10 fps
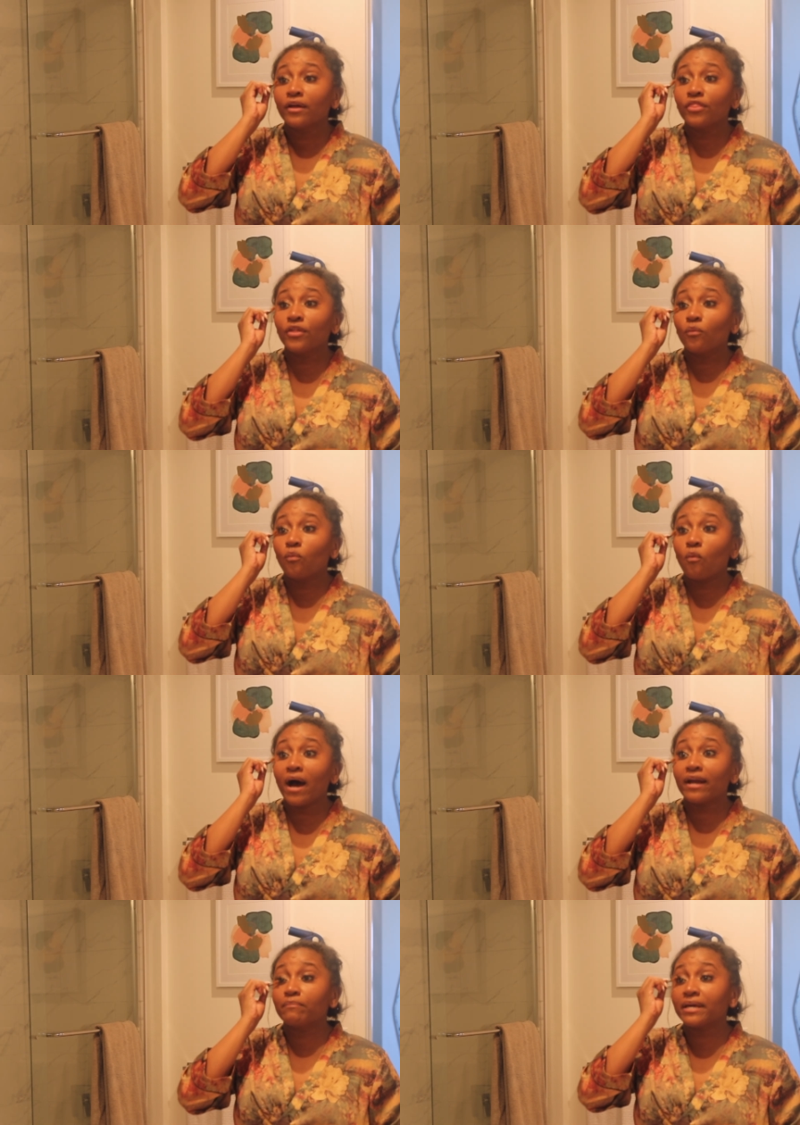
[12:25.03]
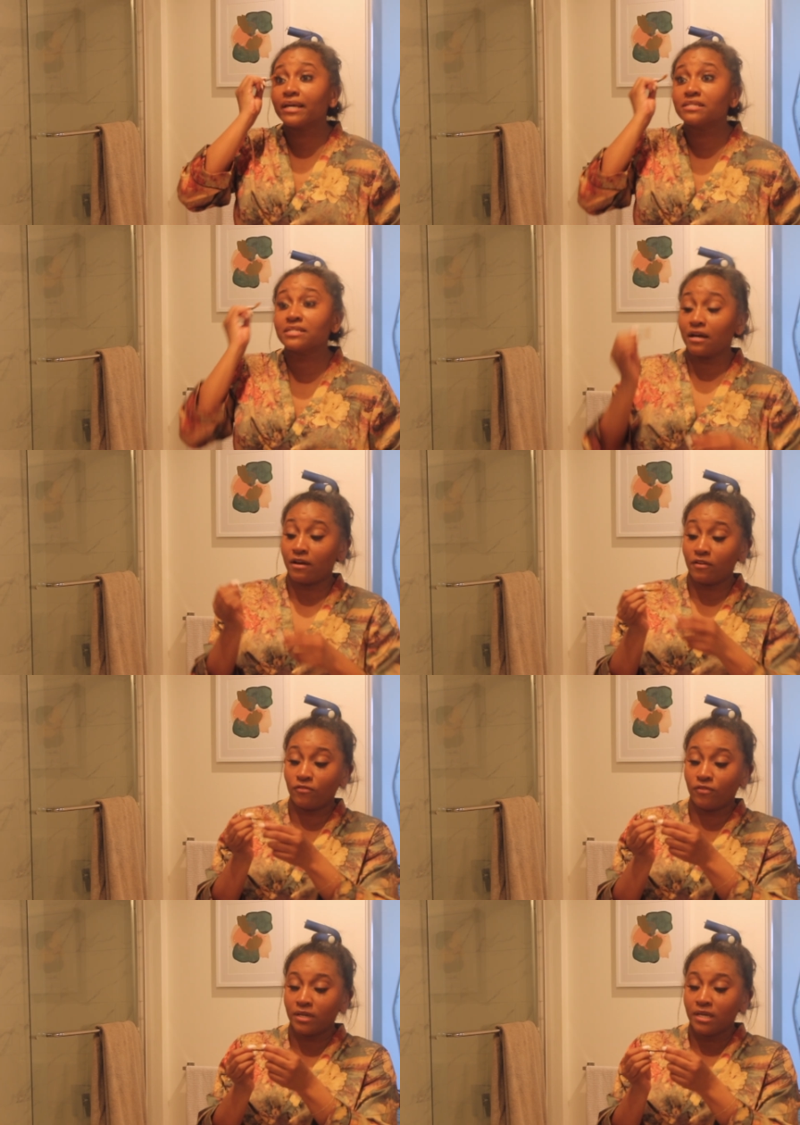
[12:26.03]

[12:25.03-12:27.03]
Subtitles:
The one piece of